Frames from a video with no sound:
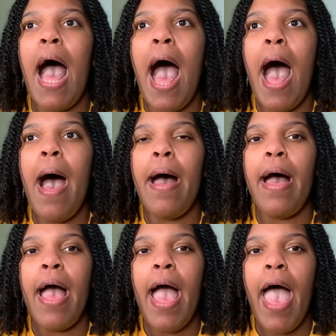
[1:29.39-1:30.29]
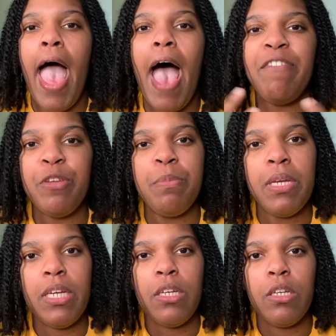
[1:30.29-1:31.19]
I have to
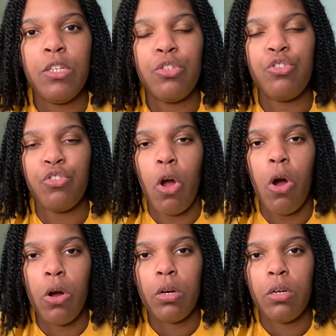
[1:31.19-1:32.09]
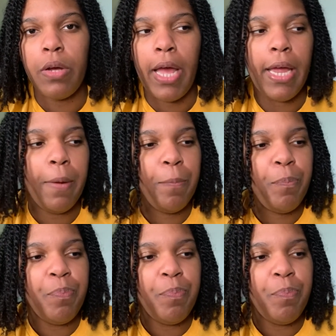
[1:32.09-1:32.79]
be strong, okay?